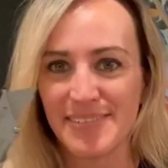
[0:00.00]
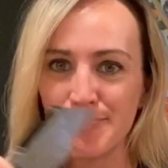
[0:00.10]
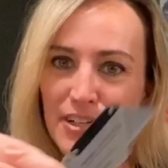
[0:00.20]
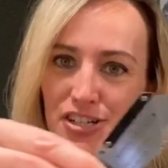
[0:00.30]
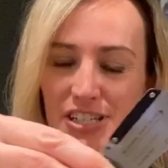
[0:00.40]

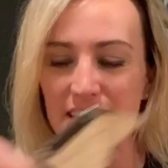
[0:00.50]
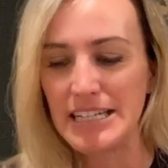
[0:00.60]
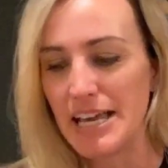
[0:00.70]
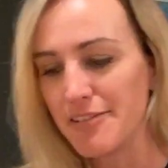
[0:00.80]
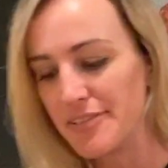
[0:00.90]
My trusted
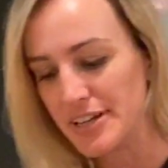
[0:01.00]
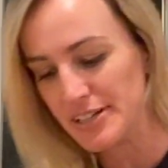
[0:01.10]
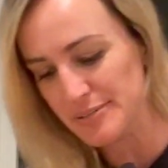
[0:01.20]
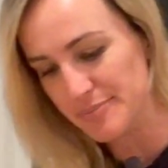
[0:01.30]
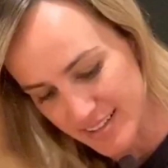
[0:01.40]
knife
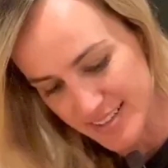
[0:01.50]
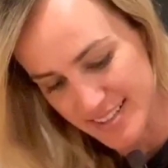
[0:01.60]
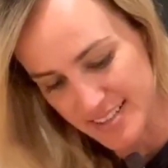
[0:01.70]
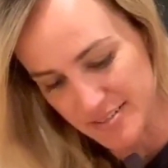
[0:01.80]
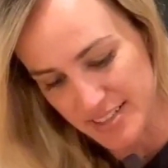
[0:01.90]
here,
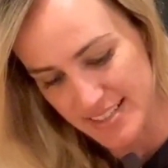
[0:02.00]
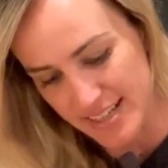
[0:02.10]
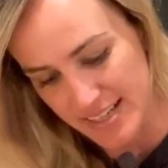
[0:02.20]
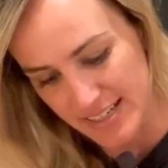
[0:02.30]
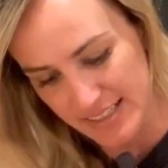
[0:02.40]
so
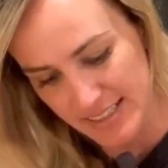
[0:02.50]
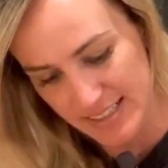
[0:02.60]
exciting.